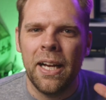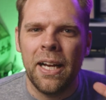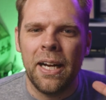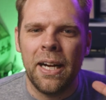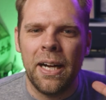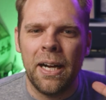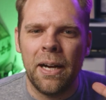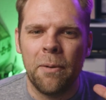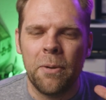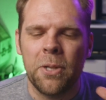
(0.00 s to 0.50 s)

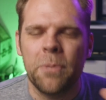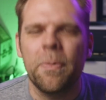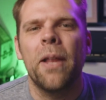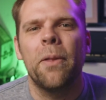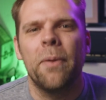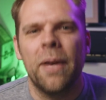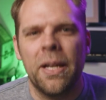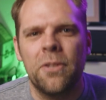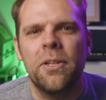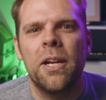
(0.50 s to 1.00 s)
uh, which by
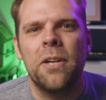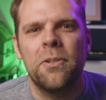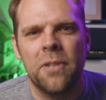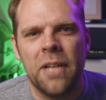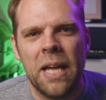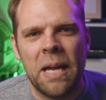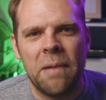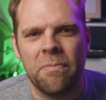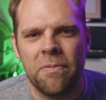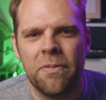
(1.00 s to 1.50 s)
the way, change your
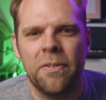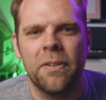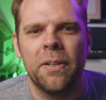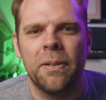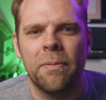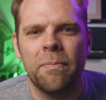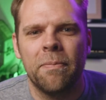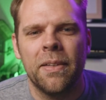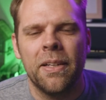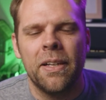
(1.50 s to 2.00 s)
name
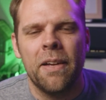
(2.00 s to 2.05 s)
for